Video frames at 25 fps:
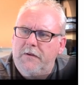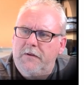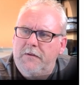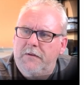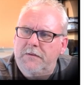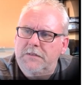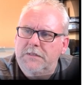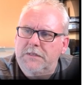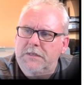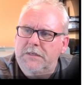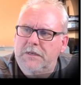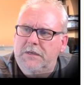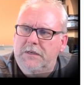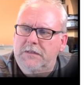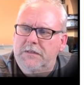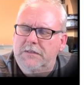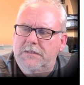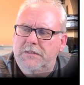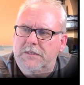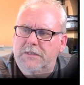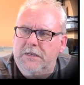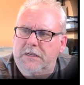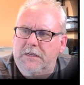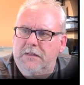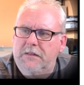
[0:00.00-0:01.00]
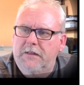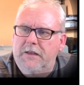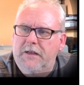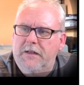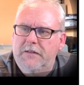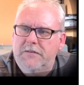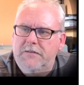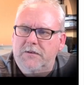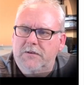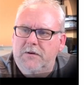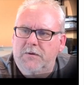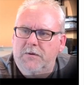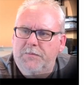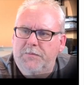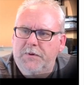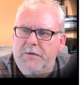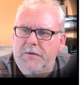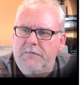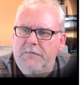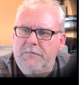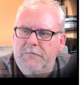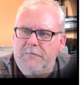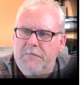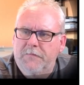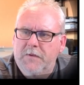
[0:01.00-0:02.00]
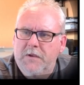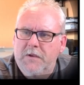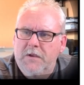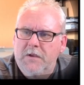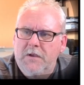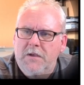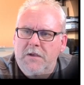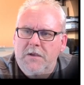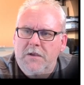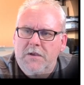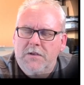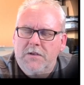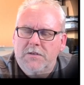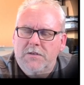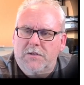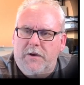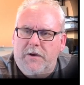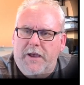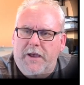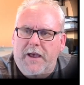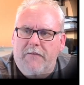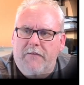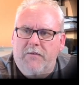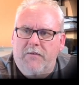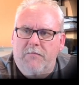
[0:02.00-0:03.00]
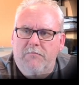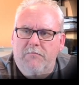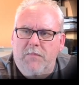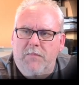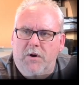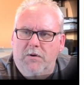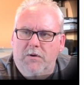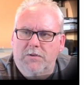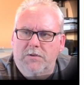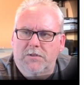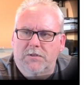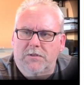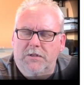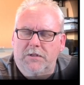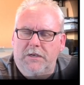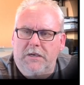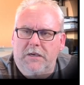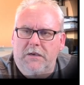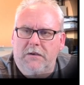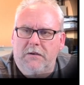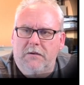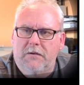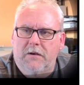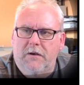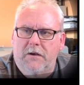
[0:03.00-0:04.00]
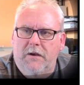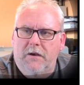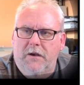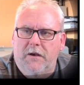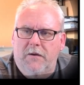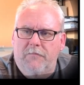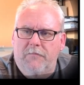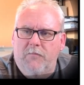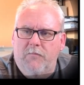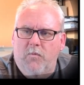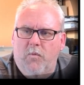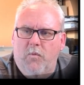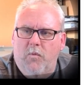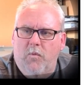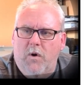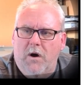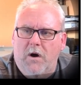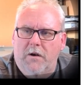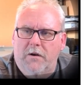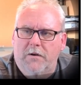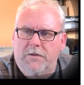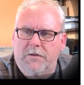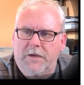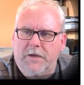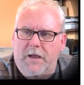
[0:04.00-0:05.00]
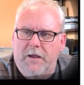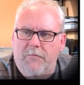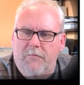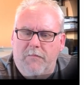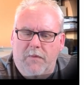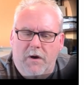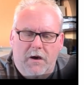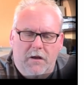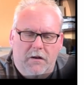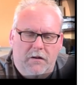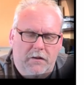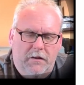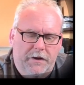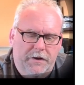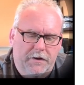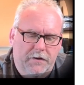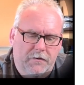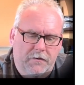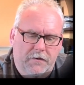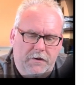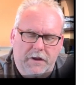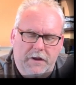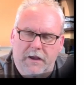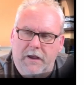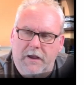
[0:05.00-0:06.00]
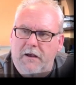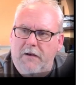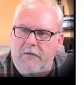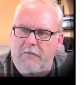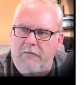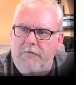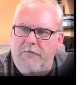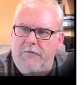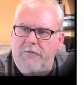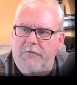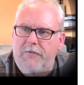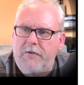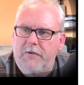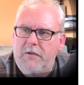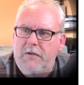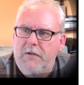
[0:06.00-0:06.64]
So you can see that that's open. So I have a mostly watertight model. I don't have